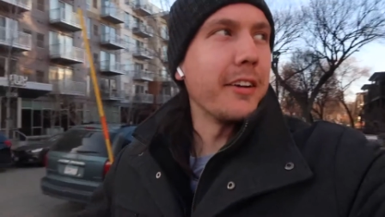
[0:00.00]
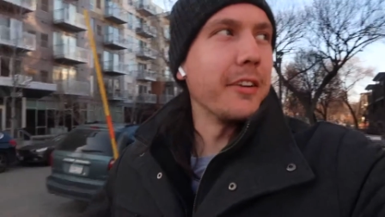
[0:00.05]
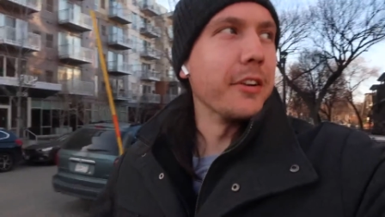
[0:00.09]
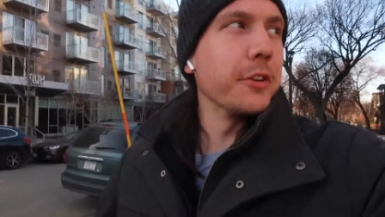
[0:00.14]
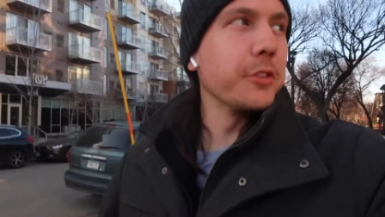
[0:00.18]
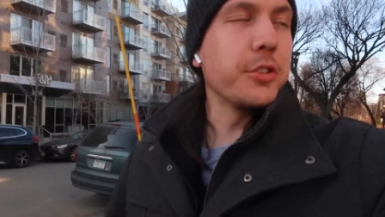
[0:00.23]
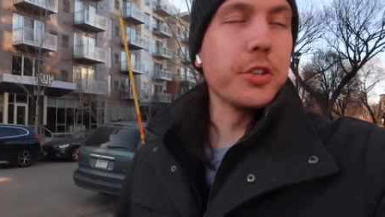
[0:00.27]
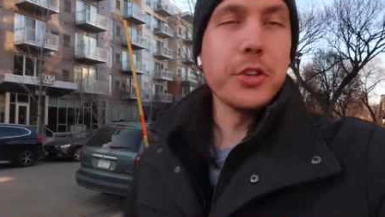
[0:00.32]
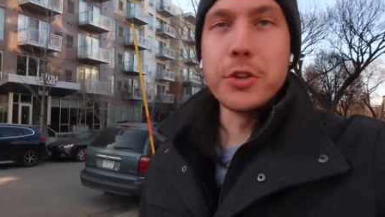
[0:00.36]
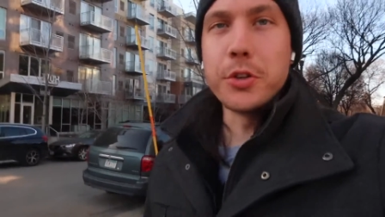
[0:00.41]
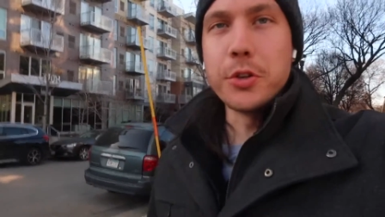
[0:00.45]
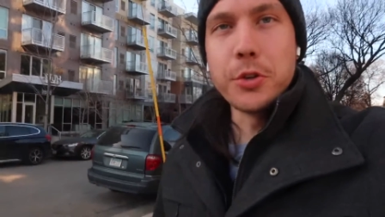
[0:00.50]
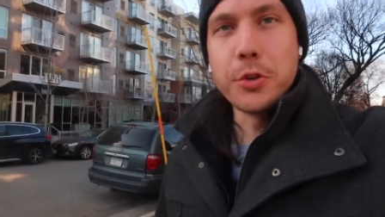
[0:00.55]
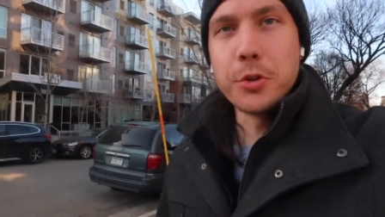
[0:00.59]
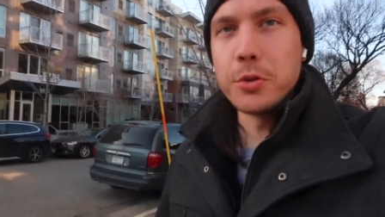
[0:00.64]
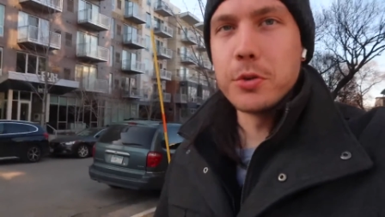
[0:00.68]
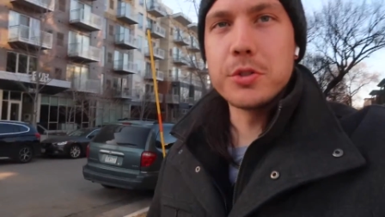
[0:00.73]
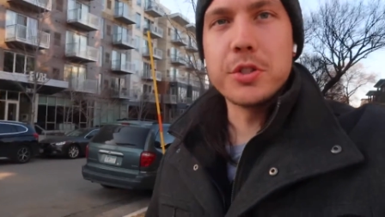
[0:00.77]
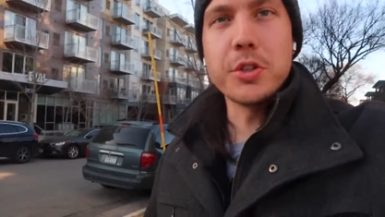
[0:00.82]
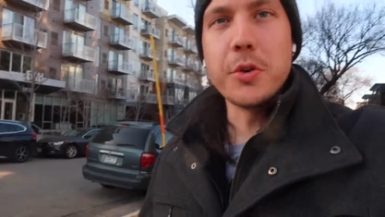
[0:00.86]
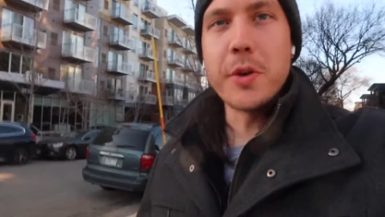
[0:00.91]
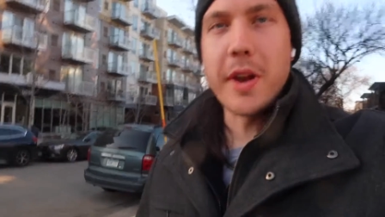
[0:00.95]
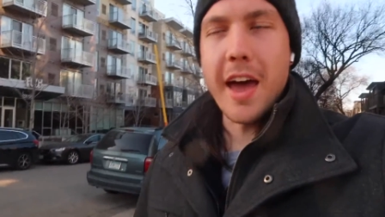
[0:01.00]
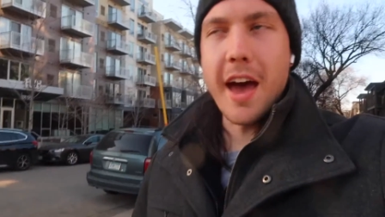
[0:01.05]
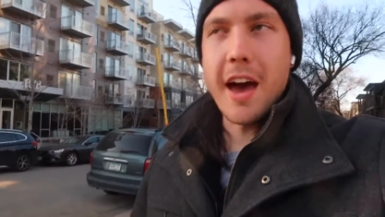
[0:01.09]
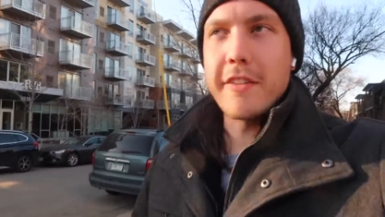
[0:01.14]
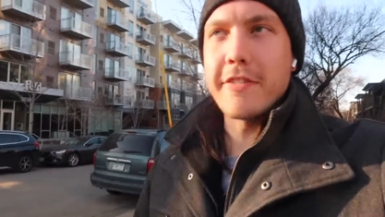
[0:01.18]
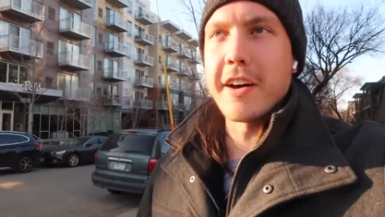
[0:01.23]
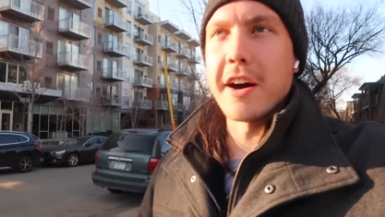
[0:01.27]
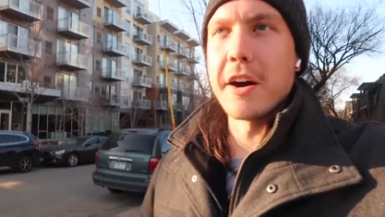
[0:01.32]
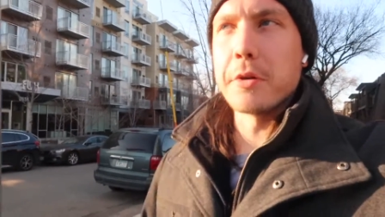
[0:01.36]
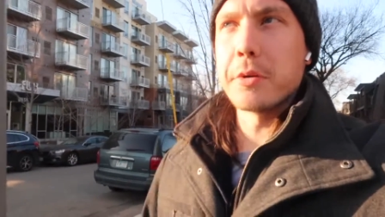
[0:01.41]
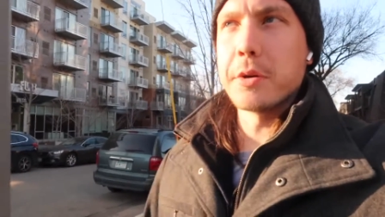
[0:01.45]
don't know, two, two and a
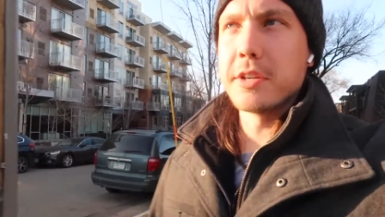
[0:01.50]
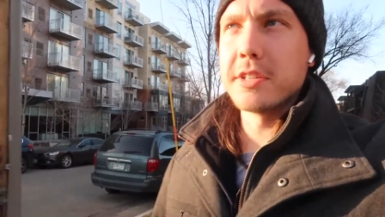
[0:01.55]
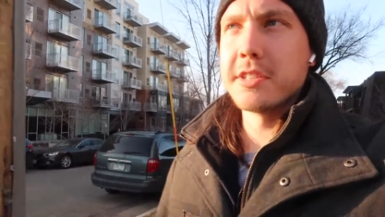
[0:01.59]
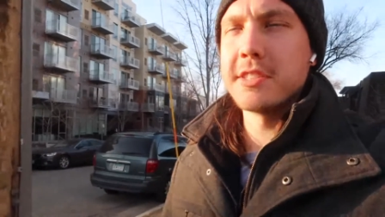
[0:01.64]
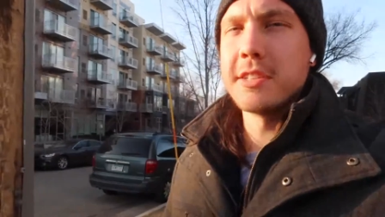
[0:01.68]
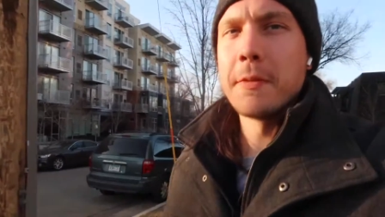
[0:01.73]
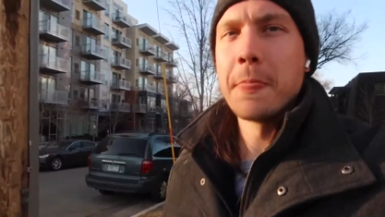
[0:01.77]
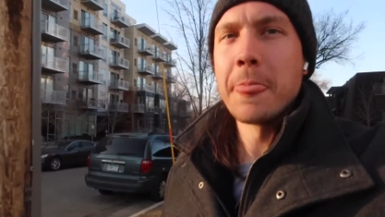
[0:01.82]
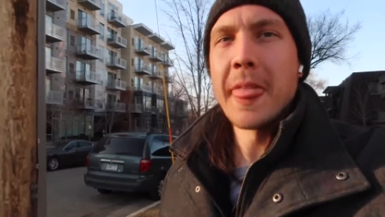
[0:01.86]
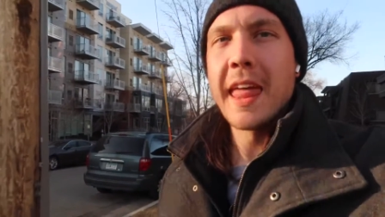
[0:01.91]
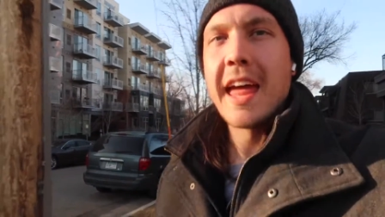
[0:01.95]
half hours.